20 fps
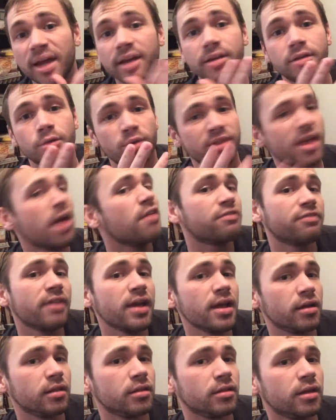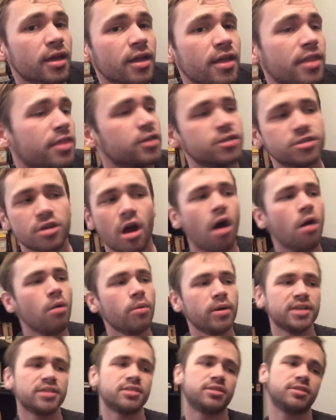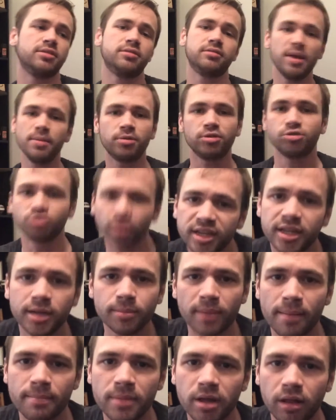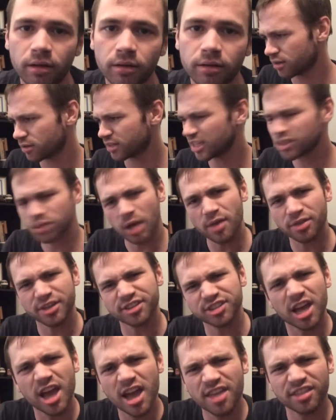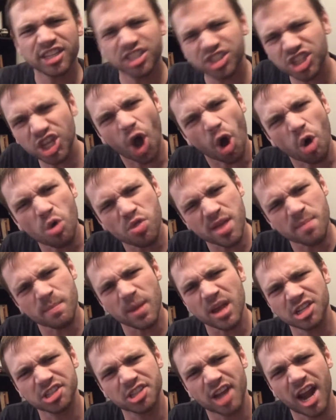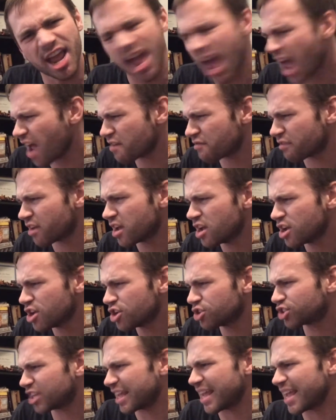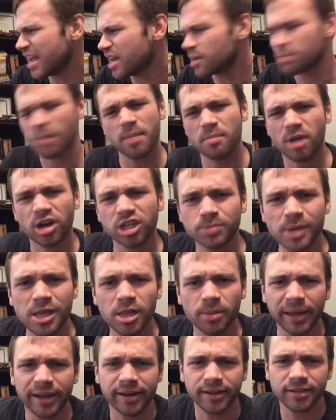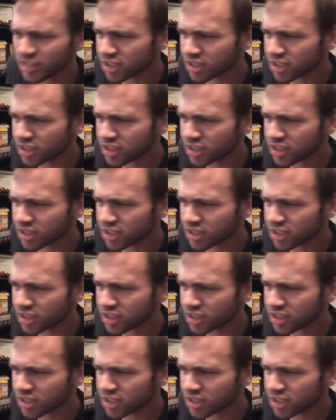But without fail, there's always people drinking my milk. That's the only means that I have to eat my marshmallow mateys.